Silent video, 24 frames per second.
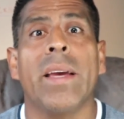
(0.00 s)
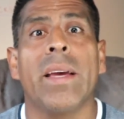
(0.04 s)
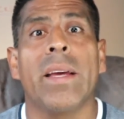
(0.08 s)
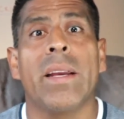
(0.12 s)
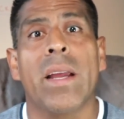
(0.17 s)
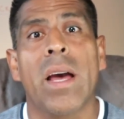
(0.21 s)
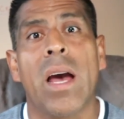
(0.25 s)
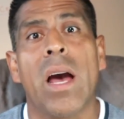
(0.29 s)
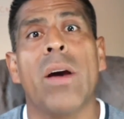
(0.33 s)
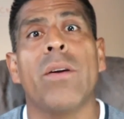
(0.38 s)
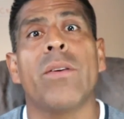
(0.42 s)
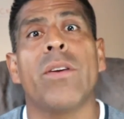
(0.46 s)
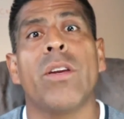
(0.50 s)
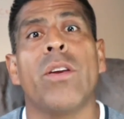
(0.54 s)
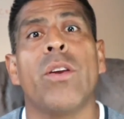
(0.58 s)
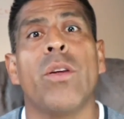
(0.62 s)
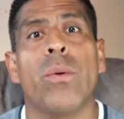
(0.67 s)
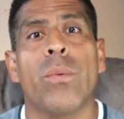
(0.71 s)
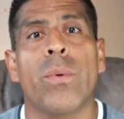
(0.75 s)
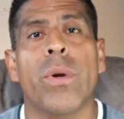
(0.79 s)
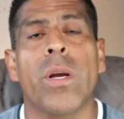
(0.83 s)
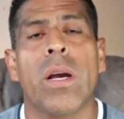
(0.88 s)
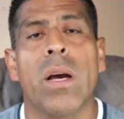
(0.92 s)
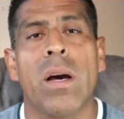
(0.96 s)
and how did
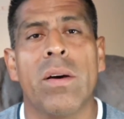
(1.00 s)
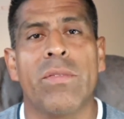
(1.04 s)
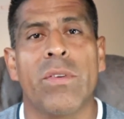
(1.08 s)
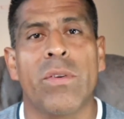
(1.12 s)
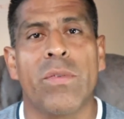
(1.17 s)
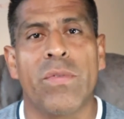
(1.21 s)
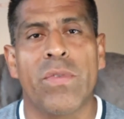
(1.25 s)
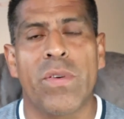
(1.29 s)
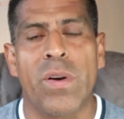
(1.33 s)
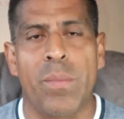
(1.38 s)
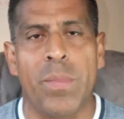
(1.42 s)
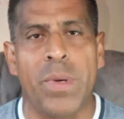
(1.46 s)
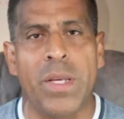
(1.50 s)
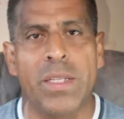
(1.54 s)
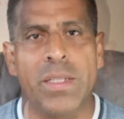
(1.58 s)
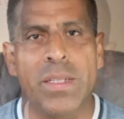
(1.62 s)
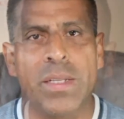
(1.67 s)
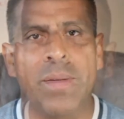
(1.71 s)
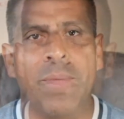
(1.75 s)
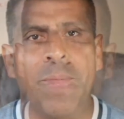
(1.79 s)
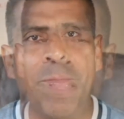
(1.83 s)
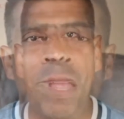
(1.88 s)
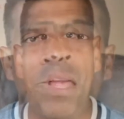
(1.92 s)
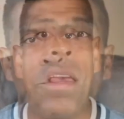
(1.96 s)
you recover from it?